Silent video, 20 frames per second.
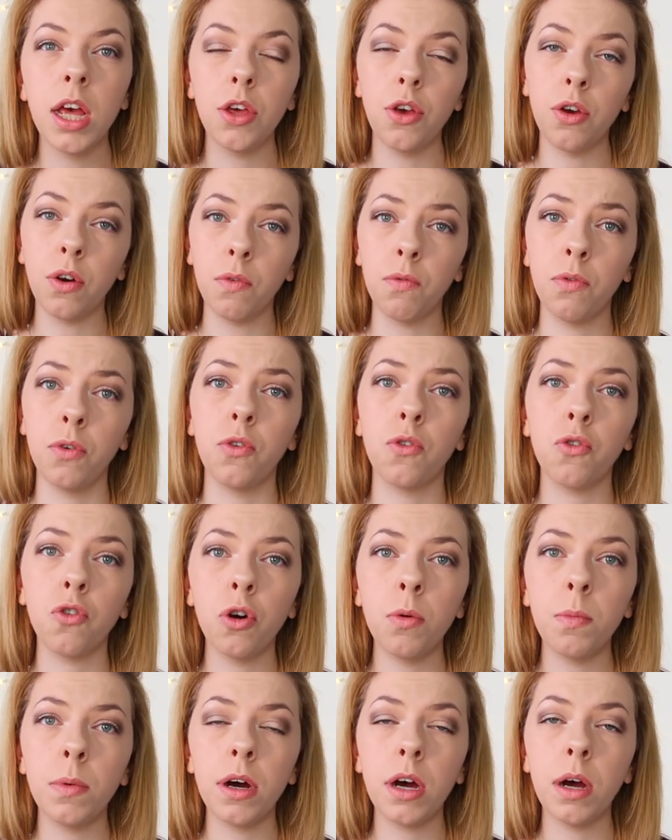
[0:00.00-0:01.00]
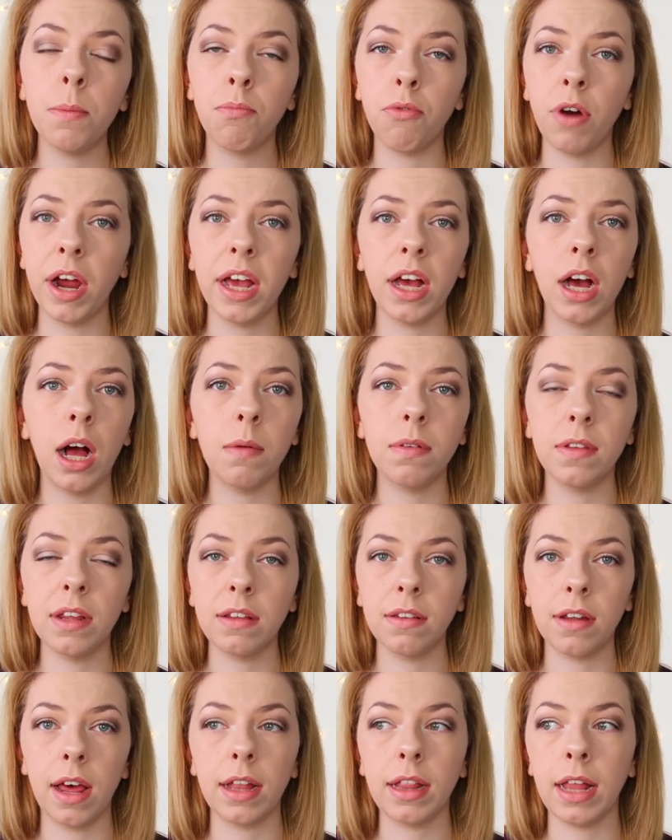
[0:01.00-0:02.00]
you've gone through trauma breakups
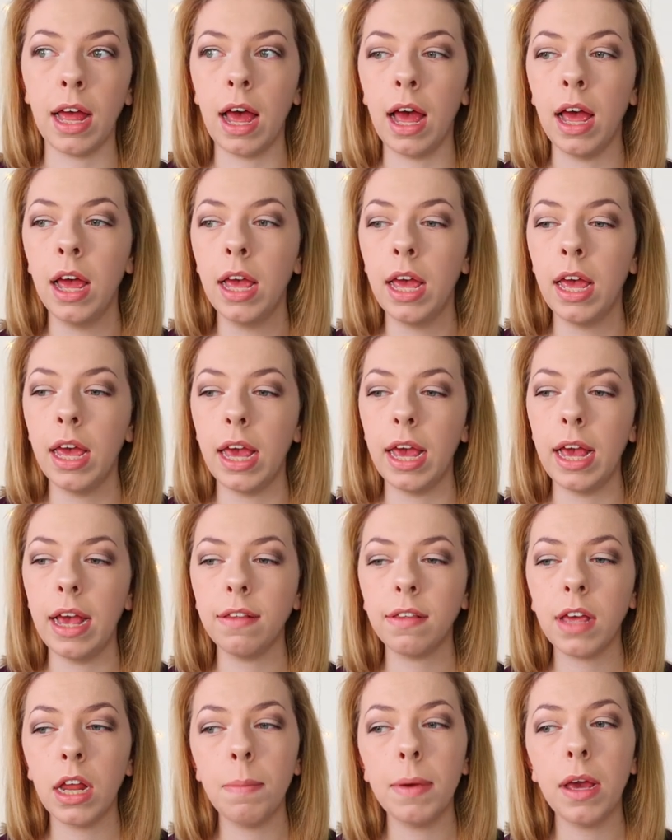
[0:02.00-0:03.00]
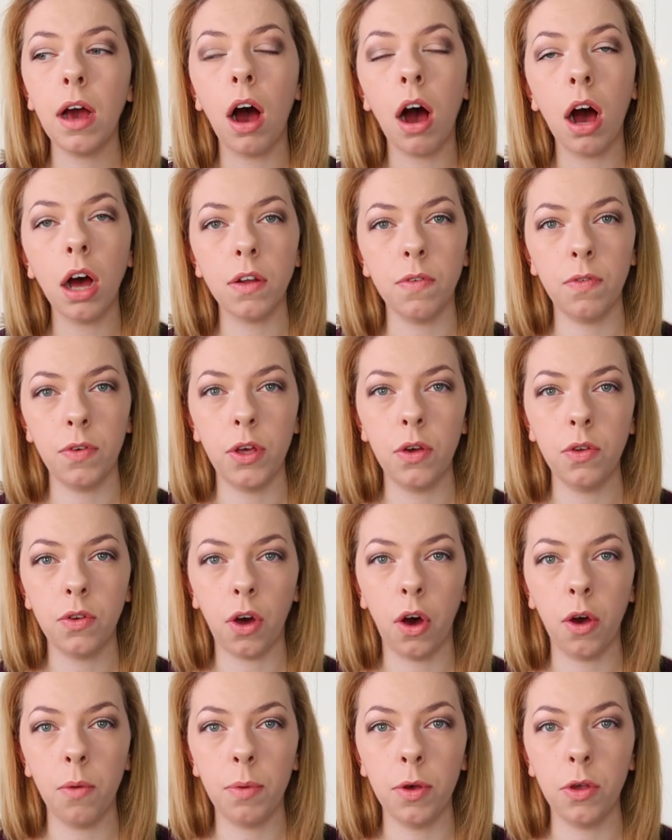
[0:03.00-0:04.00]
things like that it is going to be harder for you
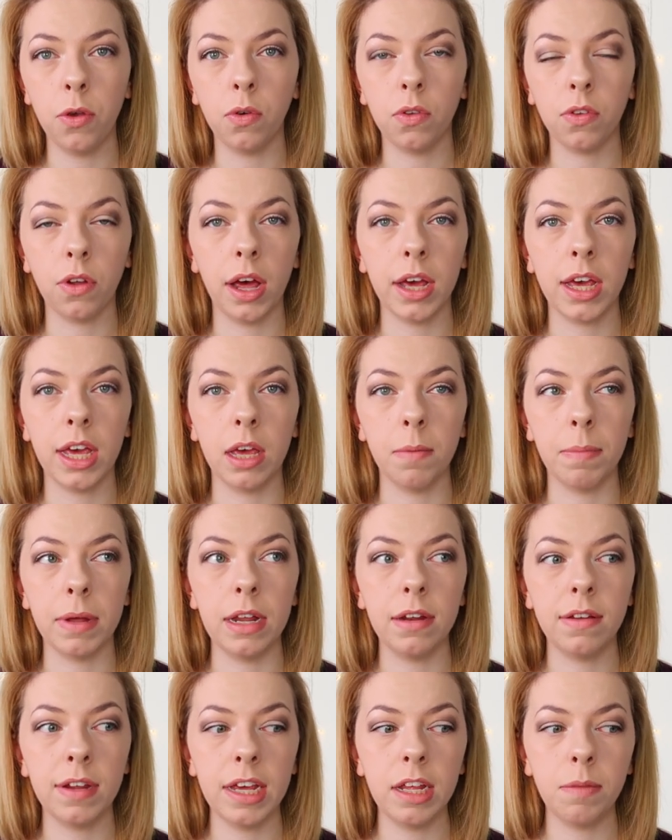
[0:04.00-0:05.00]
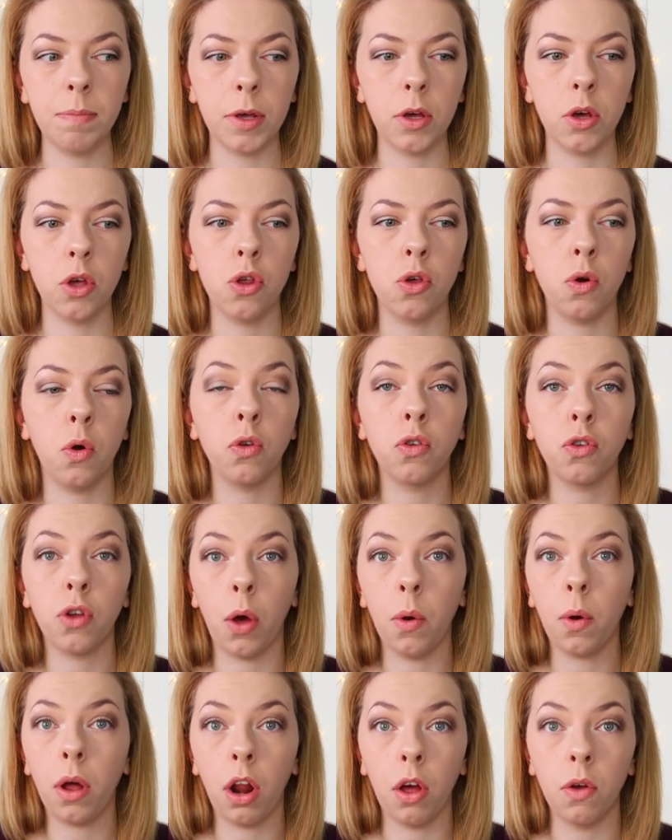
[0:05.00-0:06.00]
to open your psychic abilities because you're
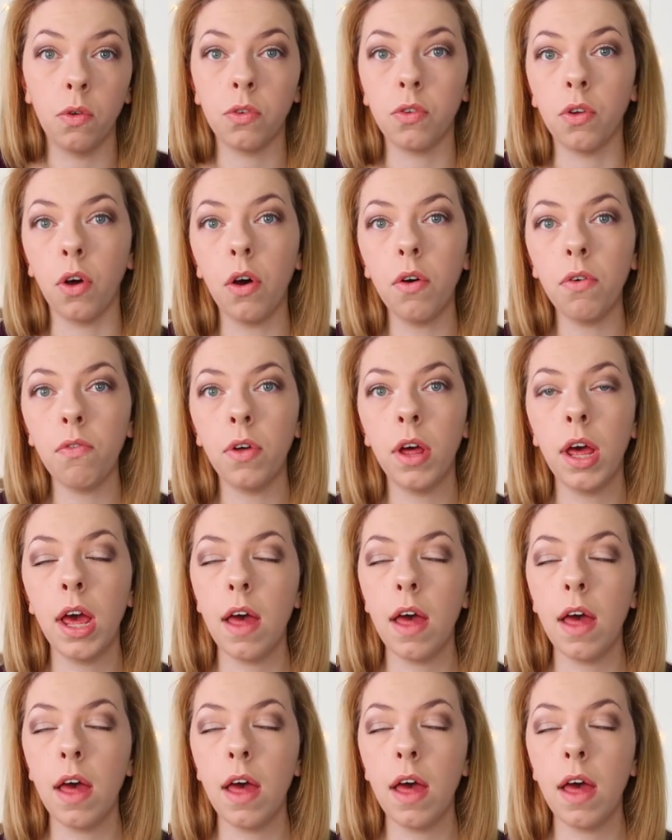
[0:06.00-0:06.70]
so closed off